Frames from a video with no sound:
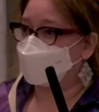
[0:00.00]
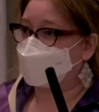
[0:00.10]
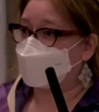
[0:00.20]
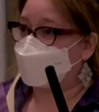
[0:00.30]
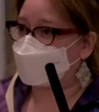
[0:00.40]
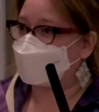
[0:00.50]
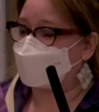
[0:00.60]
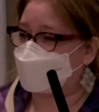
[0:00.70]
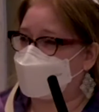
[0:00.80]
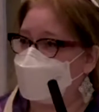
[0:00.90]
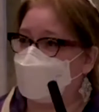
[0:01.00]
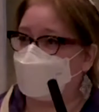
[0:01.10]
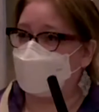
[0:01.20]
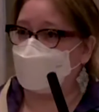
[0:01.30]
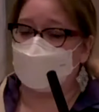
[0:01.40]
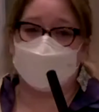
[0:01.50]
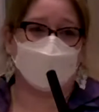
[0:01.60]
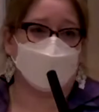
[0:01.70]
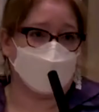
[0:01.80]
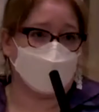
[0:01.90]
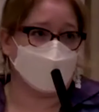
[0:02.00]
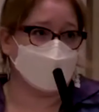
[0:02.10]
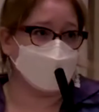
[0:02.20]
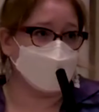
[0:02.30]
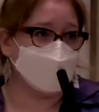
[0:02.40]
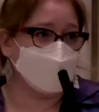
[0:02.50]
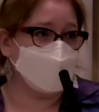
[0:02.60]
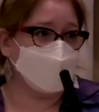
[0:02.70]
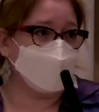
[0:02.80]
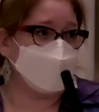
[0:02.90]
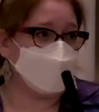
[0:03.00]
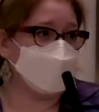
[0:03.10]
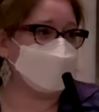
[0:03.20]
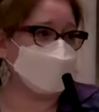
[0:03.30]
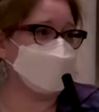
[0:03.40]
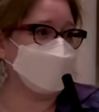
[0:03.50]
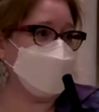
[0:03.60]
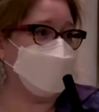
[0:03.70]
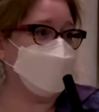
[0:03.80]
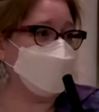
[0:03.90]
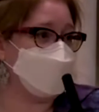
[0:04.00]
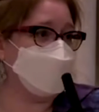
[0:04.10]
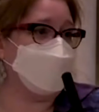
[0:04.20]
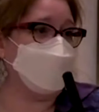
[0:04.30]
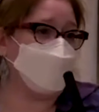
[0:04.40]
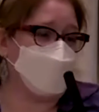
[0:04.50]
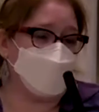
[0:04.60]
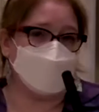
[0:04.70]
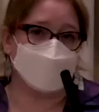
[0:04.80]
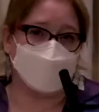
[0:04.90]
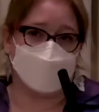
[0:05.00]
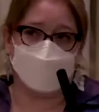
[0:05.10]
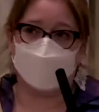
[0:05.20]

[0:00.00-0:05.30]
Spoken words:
this is how we are, and this is how we are going to